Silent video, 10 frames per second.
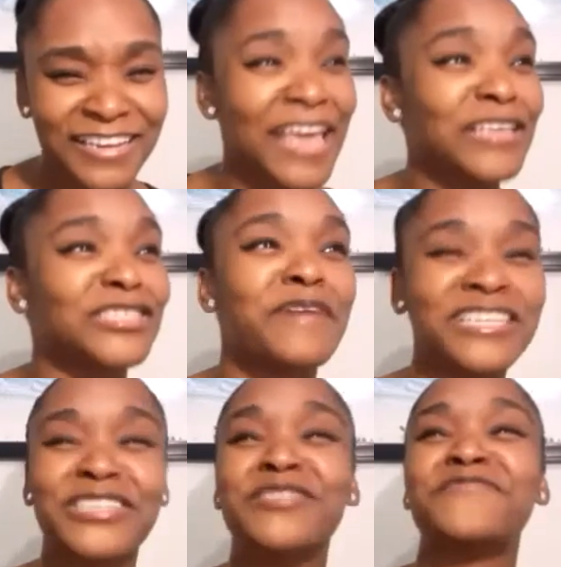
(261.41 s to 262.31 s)
Like
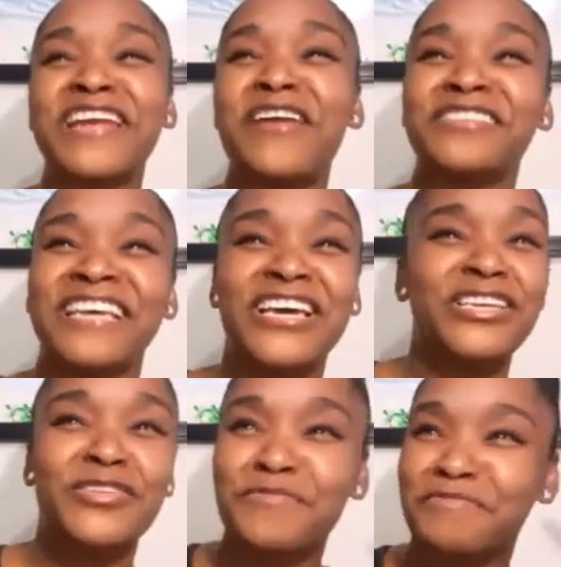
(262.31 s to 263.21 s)
especially when I was
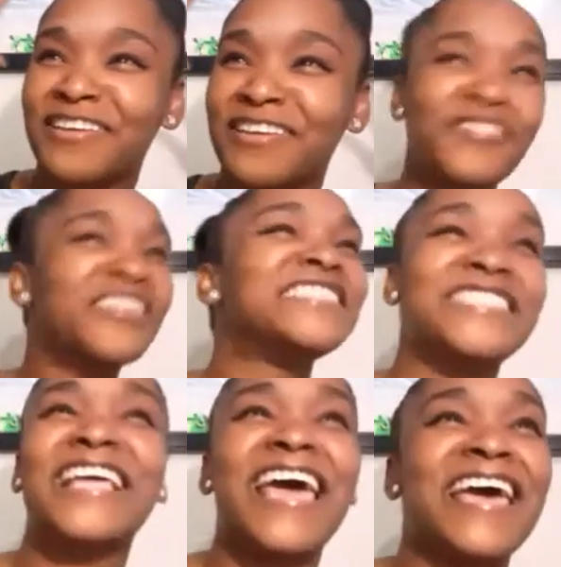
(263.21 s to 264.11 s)
you'd be on
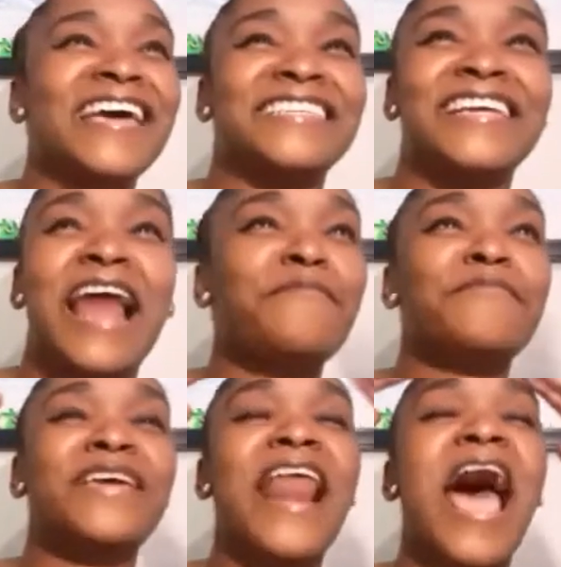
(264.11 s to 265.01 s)
stage, and I
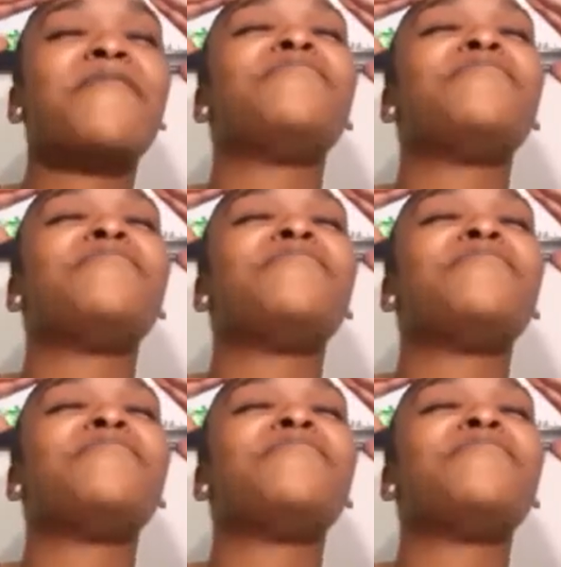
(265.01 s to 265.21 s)
mean I'd